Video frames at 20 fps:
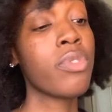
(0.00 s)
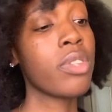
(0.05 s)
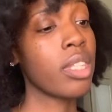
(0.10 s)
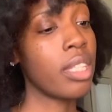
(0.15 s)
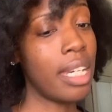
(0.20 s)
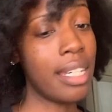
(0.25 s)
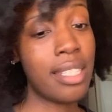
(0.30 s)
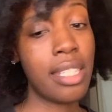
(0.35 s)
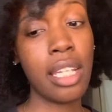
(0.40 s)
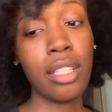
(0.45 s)

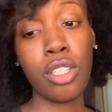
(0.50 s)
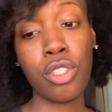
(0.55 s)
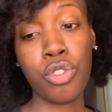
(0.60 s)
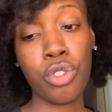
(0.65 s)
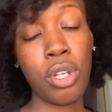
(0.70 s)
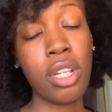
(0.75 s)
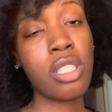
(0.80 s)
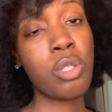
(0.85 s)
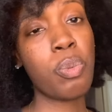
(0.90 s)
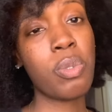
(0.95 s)
They said the
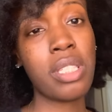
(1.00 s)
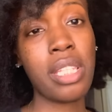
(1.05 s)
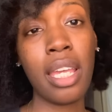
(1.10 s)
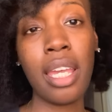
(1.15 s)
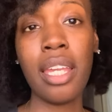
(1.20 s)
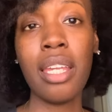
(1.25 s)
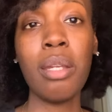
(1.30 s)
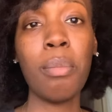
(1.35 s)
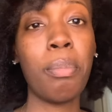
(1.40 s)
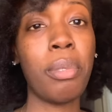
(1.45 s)
drinks was
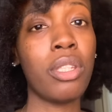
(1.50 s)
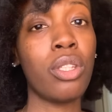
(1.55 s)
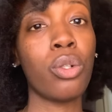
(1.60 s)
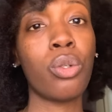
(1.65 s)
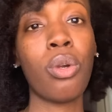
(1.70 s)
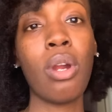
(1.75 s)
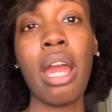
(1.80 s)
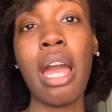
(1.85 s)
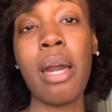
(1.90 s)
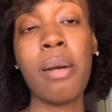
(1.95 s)
hitting, but the
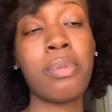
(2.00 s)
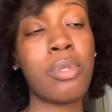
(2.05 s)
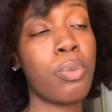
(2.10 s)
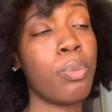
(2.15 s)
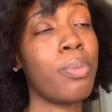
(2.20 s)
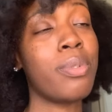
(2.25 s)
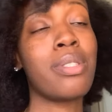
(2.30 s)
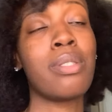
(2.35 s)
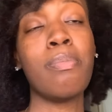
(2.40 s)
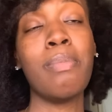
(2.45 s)
crabs
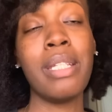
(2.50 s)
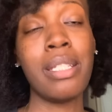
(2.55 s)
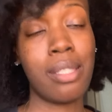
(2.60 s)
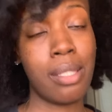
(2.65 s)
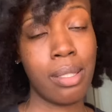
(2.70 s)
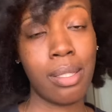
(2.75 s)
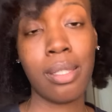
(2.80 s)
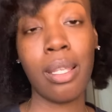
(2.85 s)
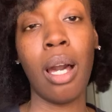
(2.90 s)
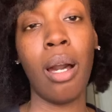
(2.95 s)
was
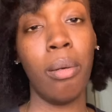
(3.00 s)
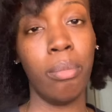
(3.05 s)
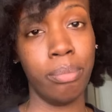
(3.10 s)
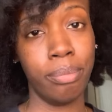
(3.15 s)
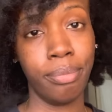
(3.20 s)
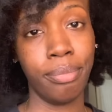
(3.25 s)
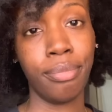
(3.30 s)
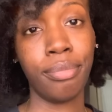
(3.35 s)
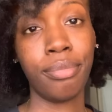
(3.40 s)
missing something.